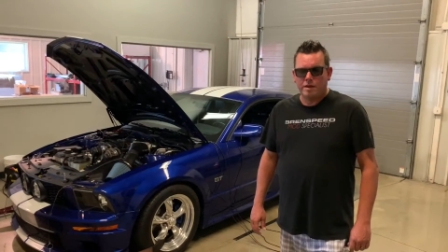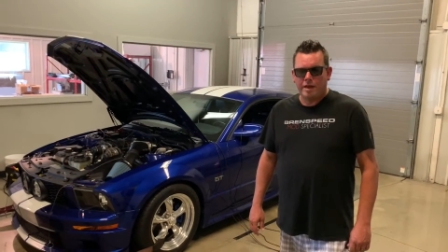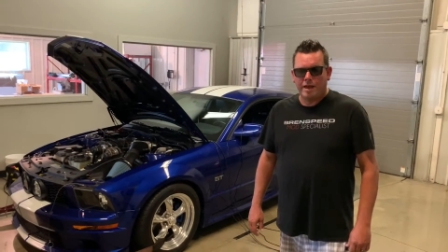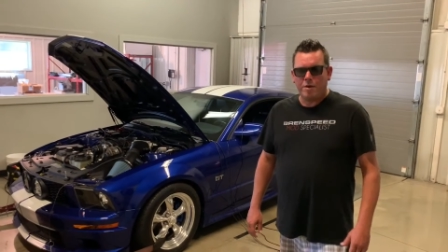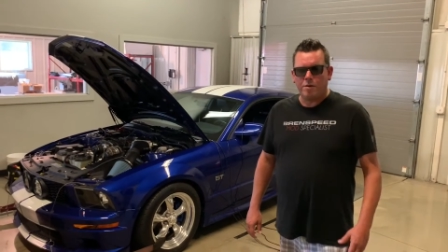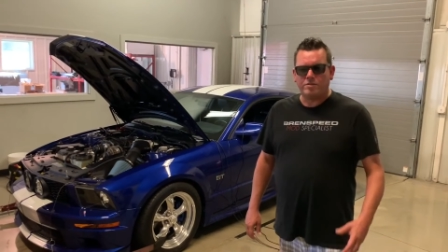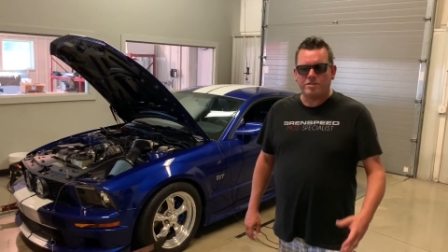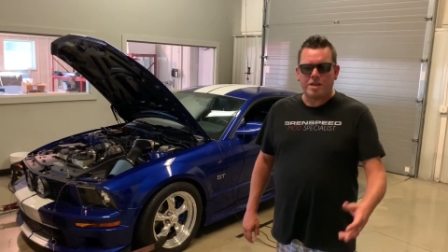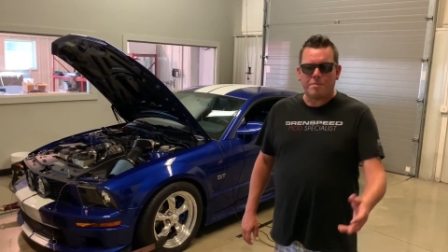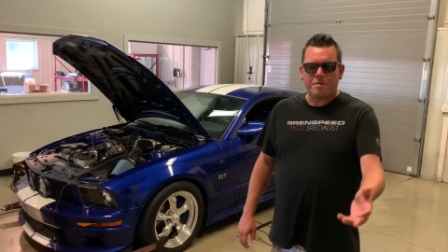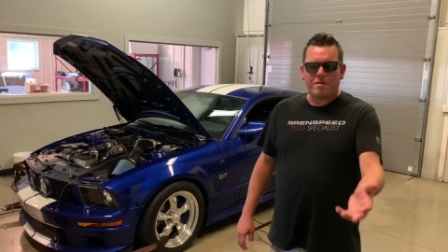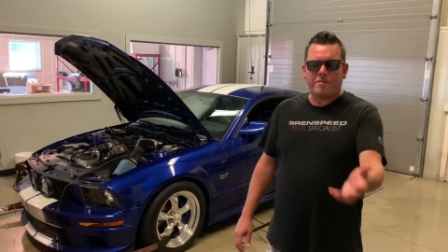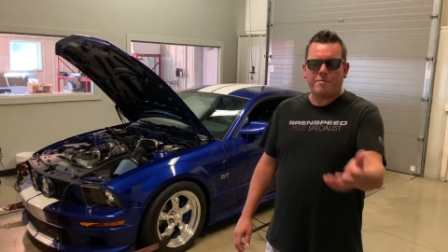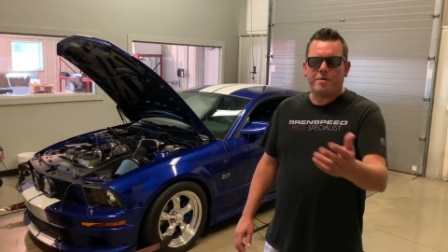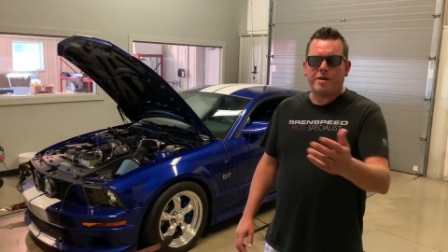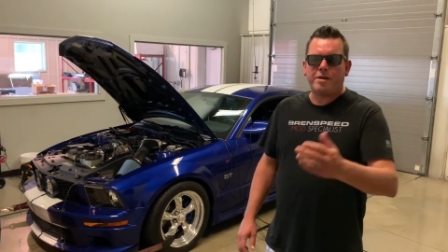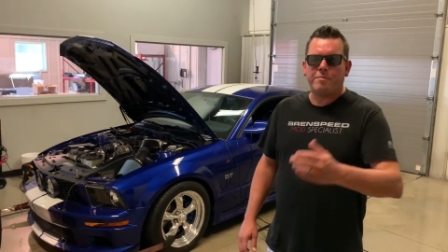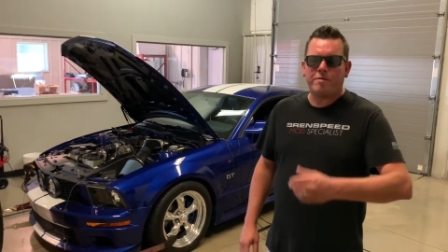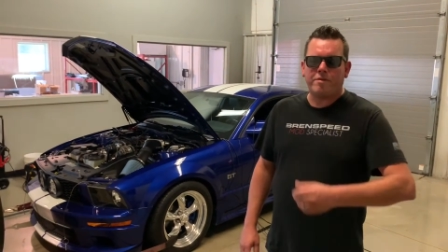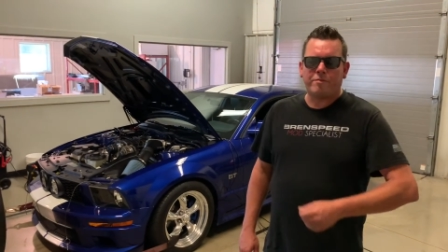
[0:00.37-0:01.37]
Hey, what's up
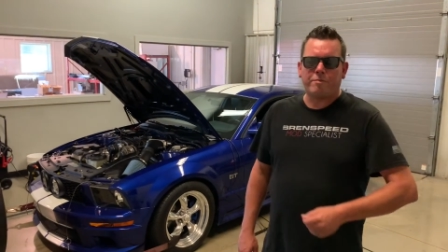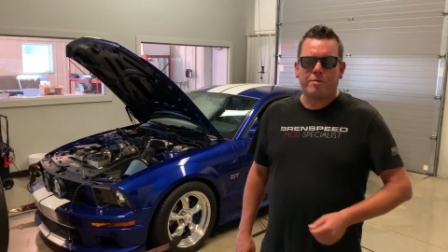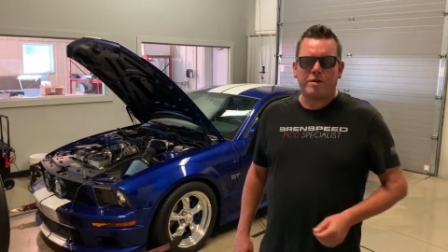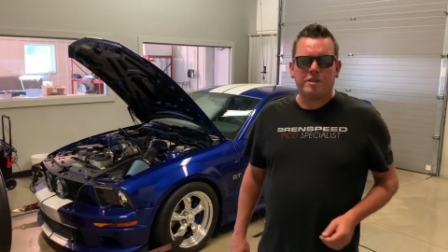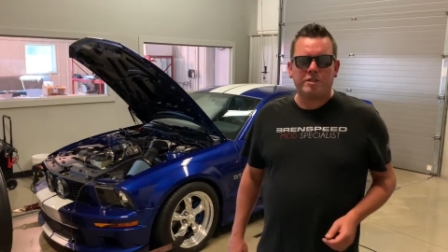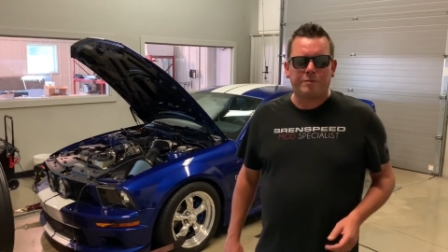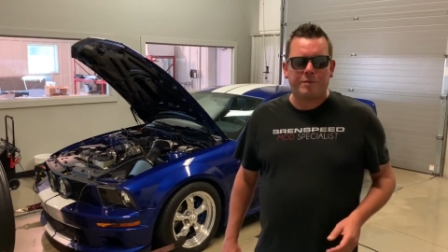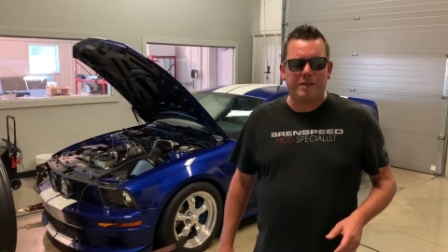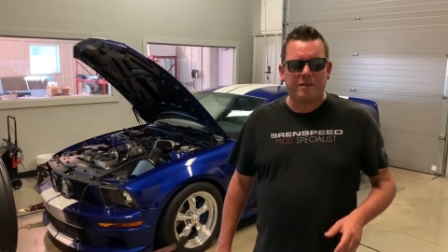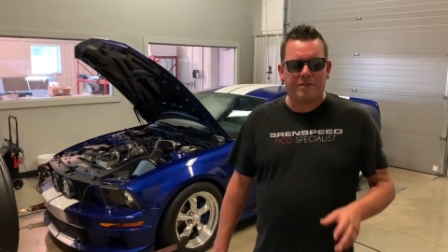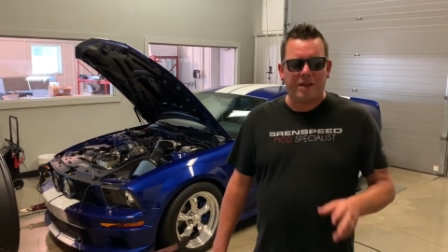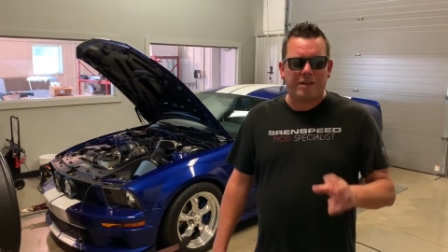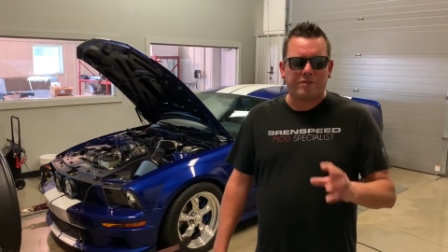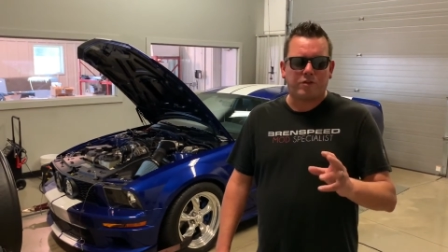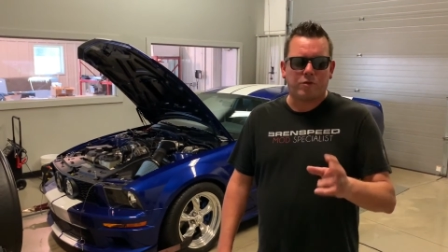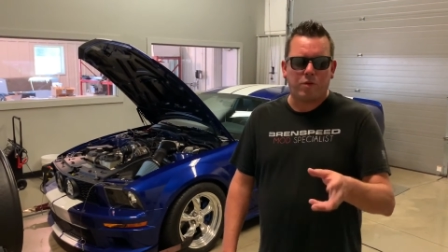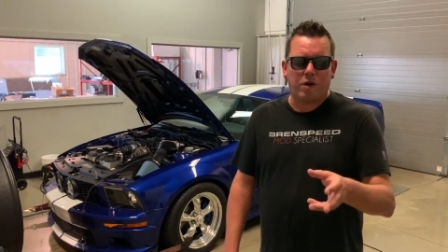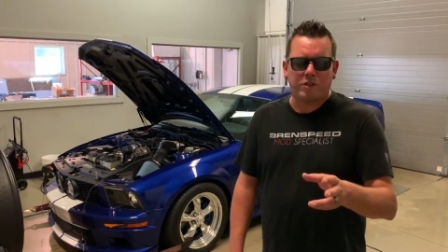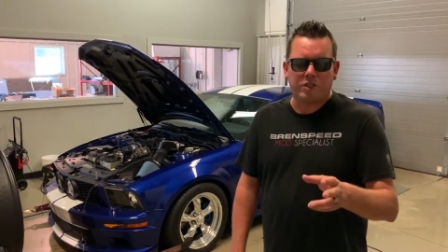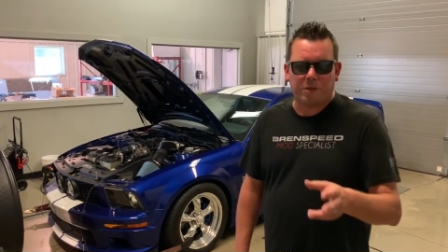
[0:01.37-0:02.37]
everybody, Brent from Brenspeed. Thanks
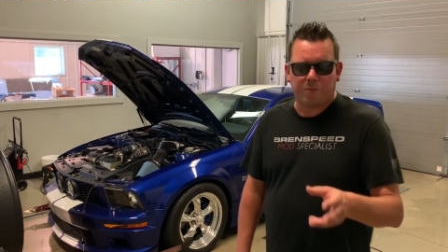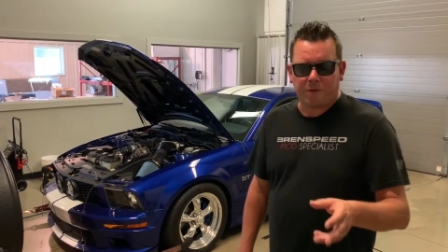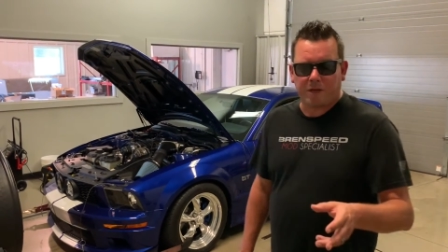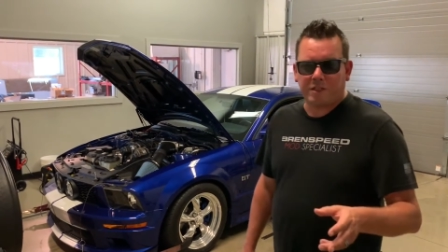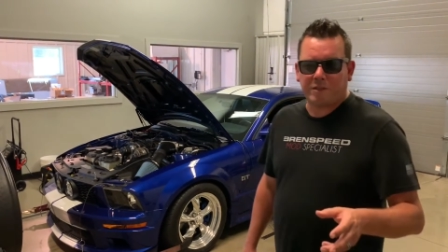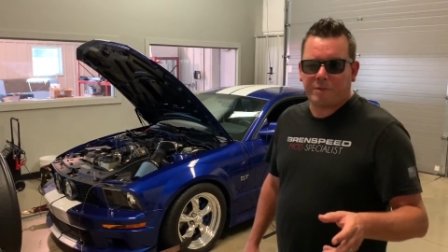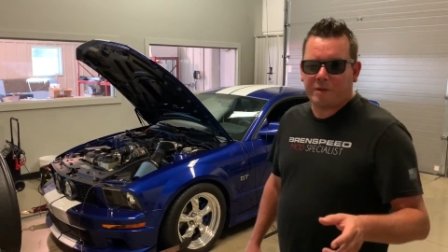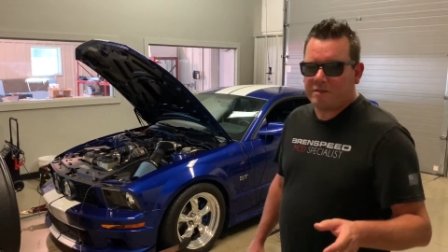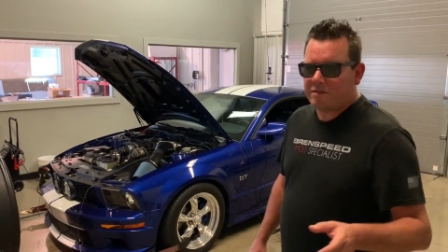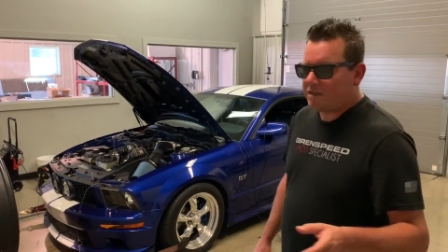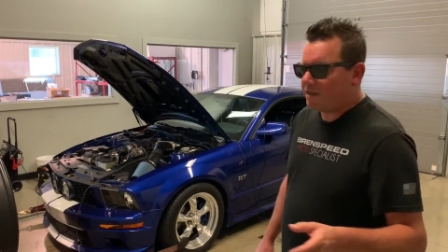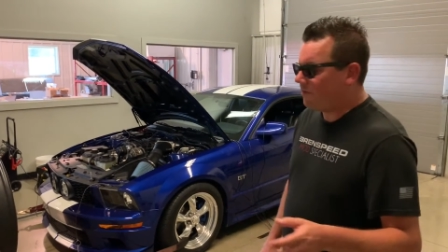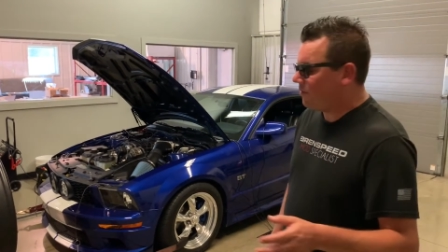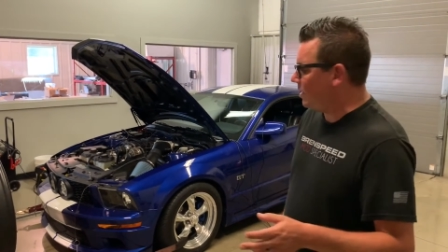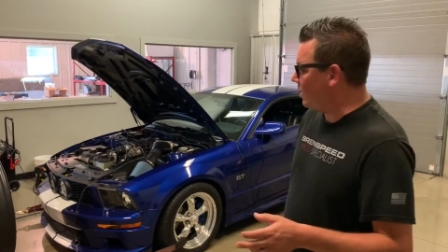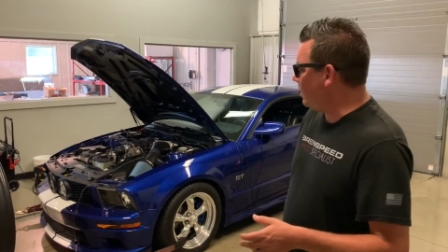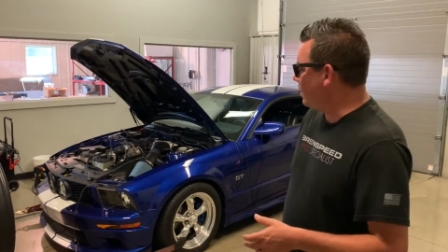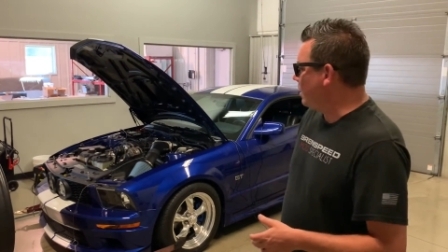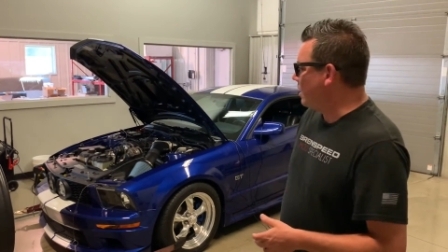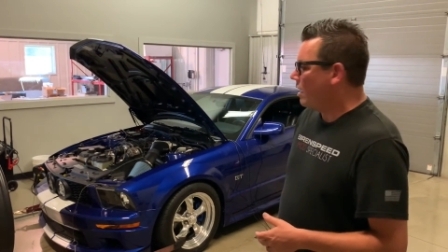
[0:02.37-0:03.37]
for watching Brenspeed T
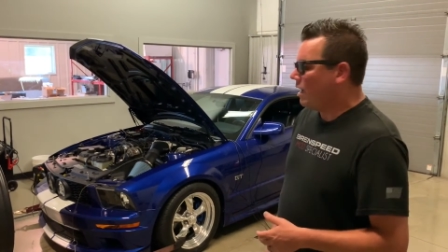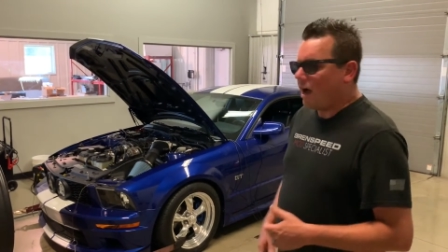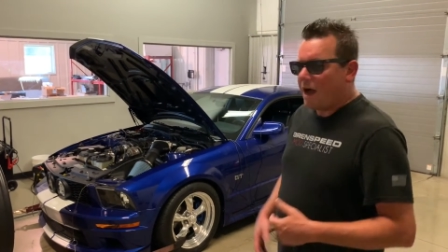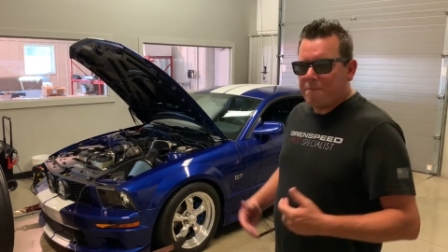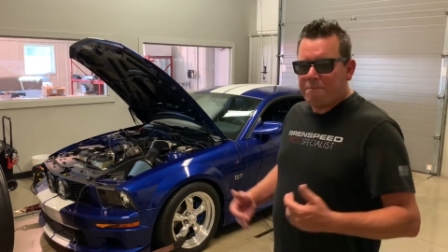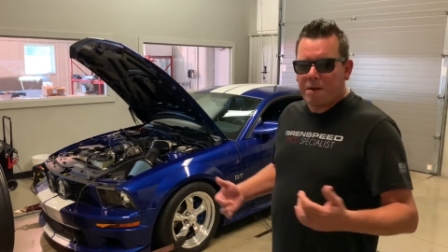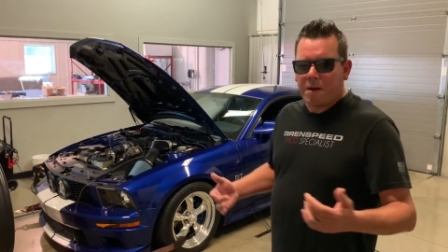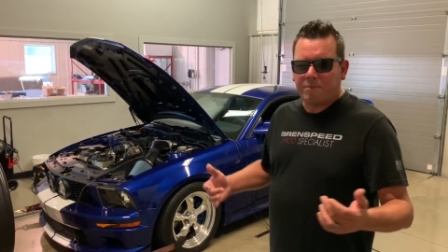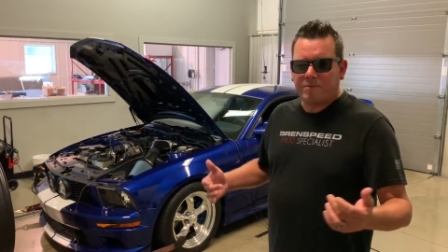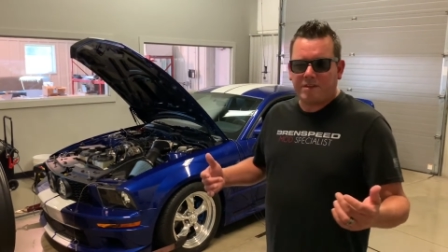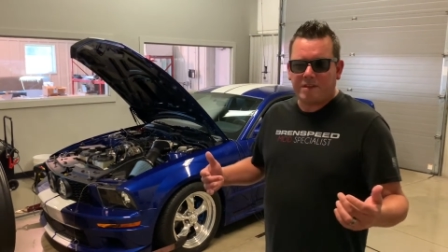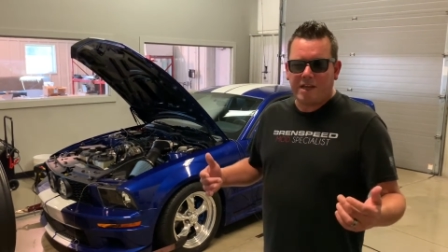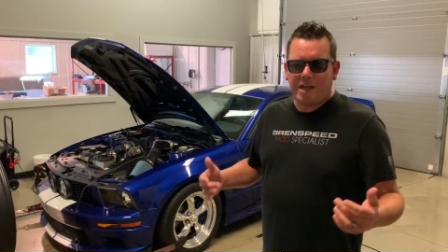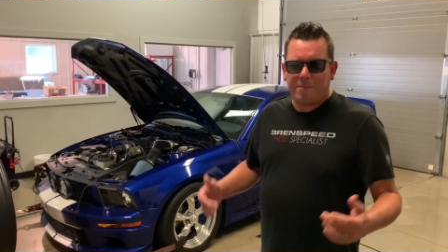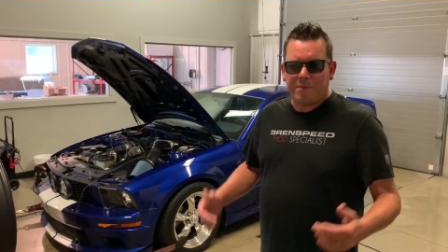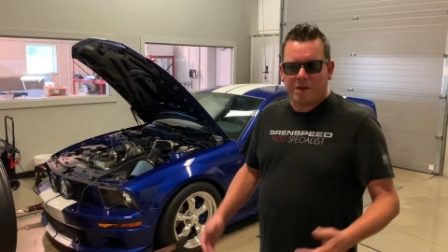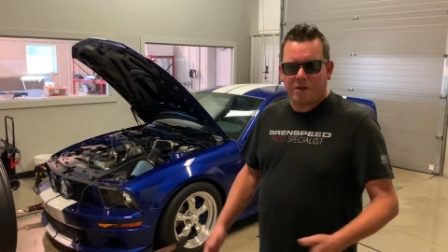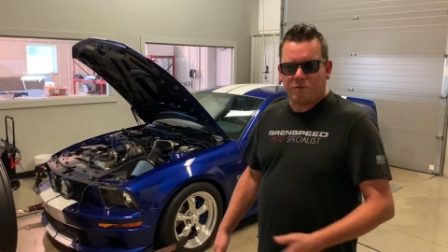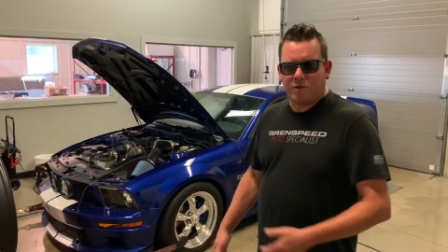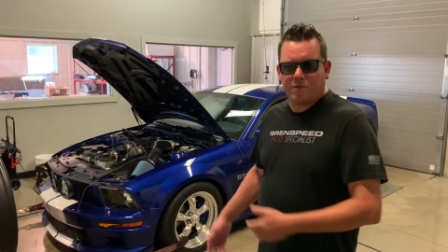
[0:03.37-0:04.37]
V. I'm pumped today
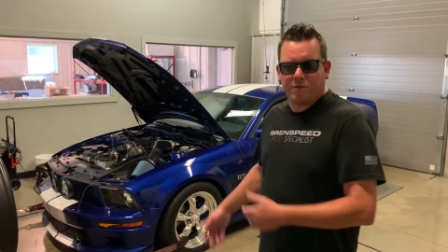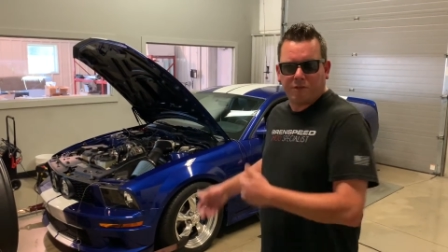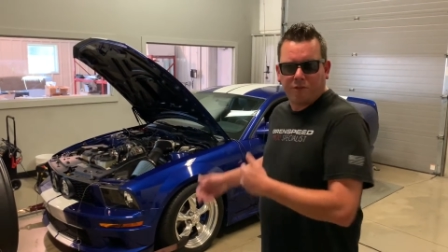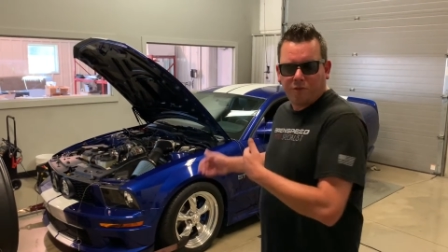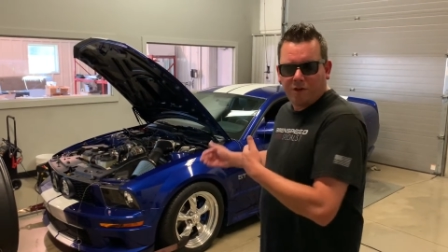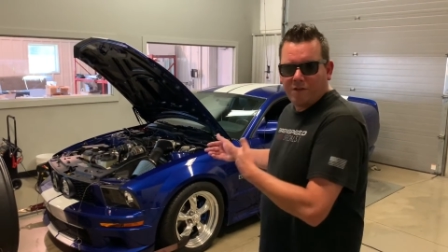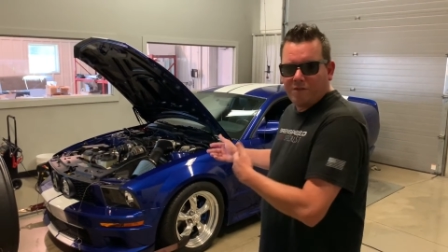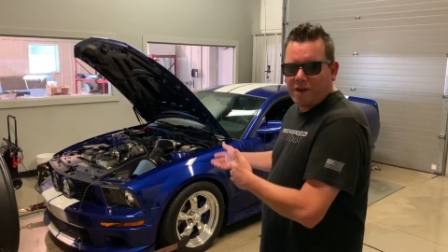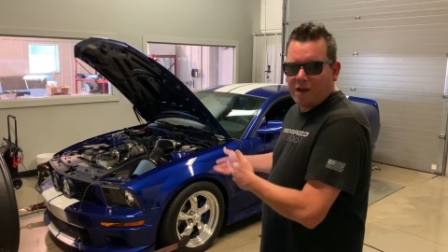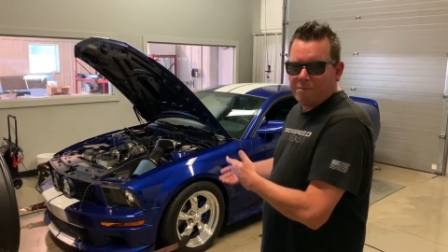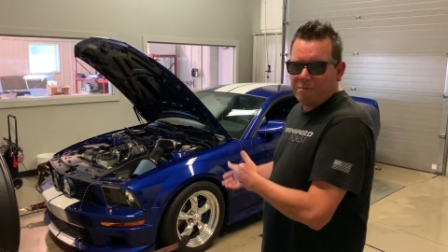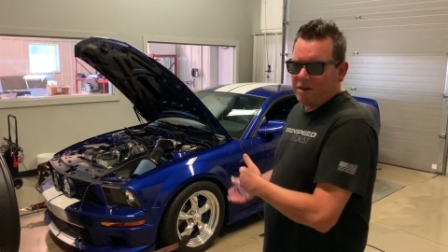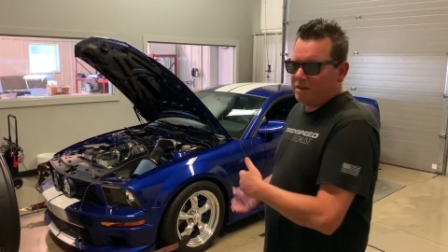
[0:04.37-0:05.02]
because we have a three-valve